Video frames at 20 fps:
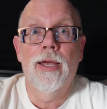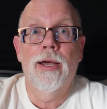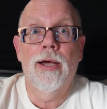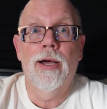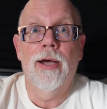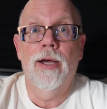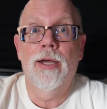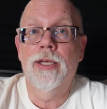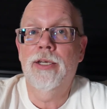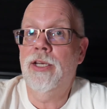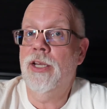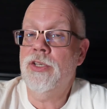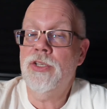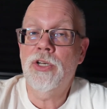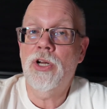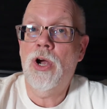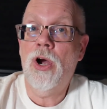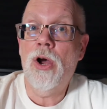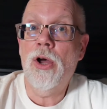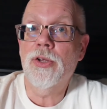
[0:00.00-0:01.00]
it
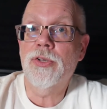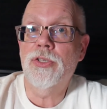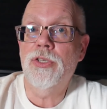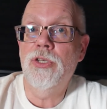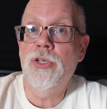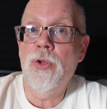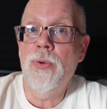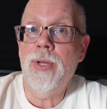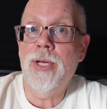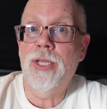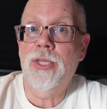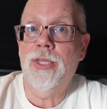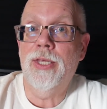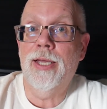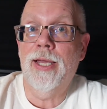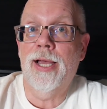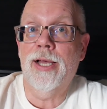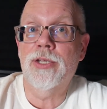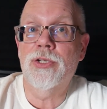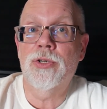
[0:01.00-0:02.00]
doesn't cost you
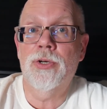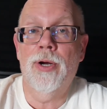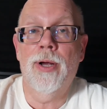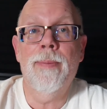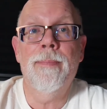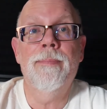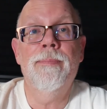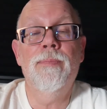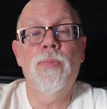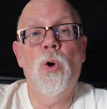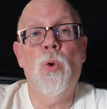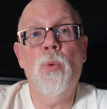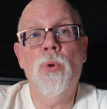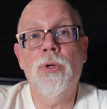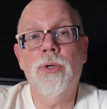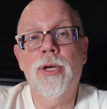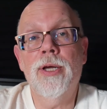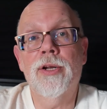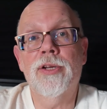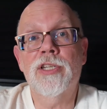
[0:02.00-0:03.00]
anything extra, but
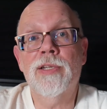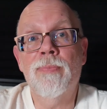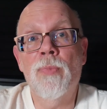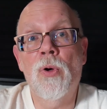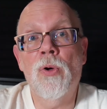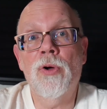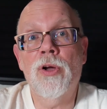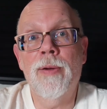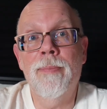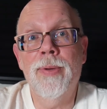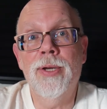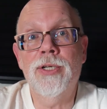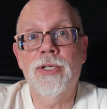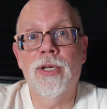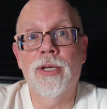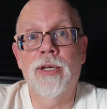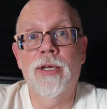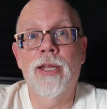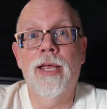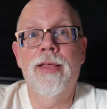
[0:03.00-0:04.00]
we'll get a small
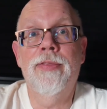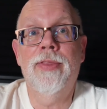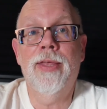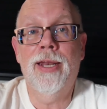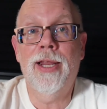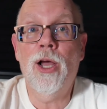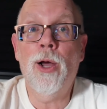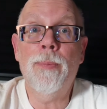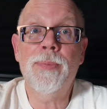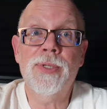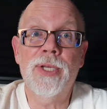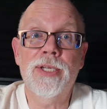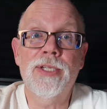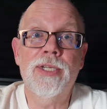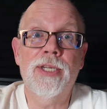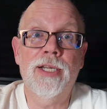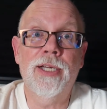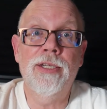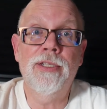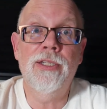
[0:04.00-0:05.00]
commission that helps us
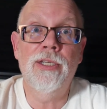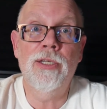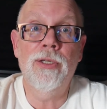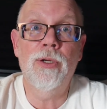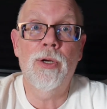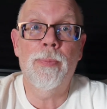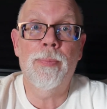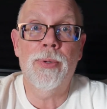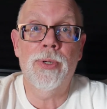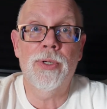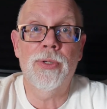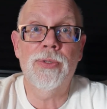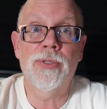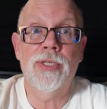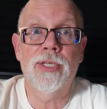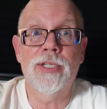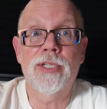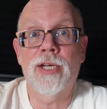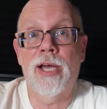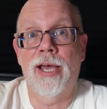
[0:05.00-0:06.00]
to continue to produce
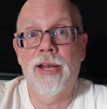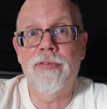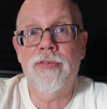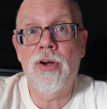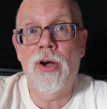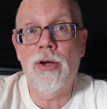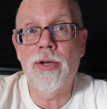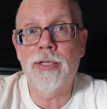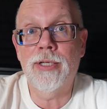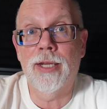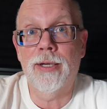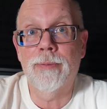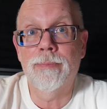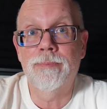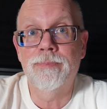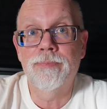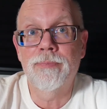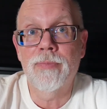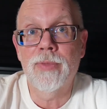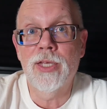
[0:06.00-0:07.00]
this kind of content.
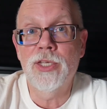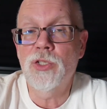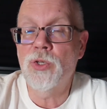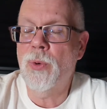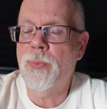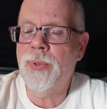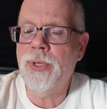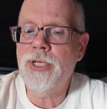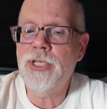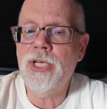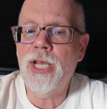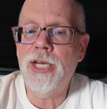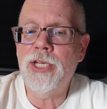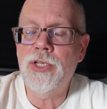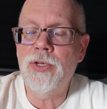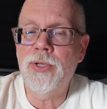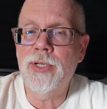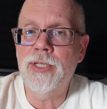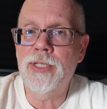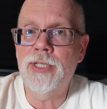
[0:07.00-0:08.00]
So appreciate
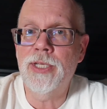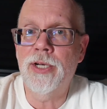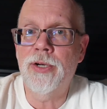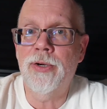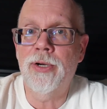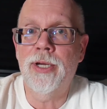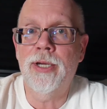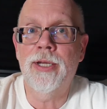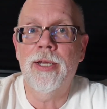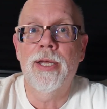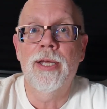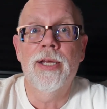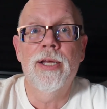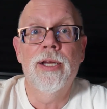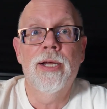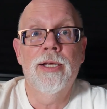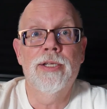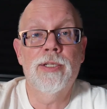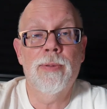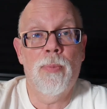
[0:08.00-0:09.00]
you considering
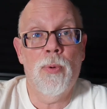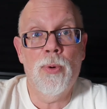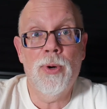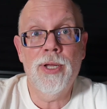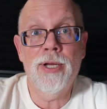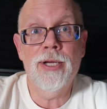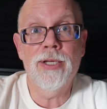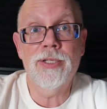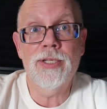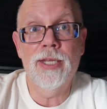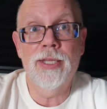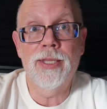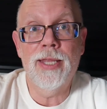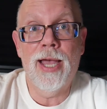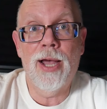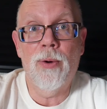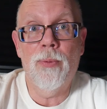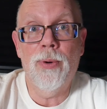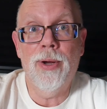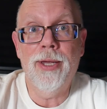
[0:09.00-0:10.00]
supporting us in
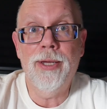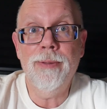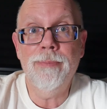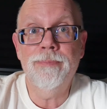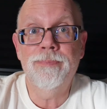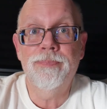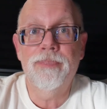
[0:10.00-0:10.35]
that way.